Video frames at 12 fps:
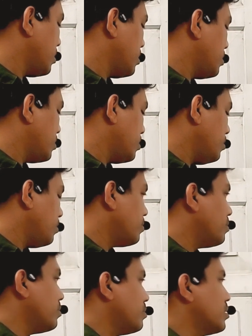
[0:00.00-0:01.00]
So
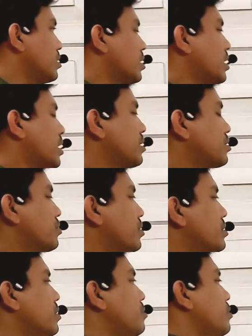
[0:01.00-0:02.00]
the correct choice
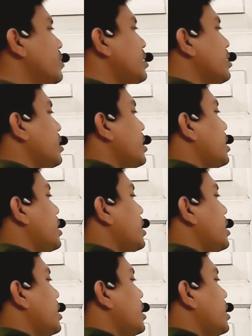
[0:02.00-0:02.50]
will be what? A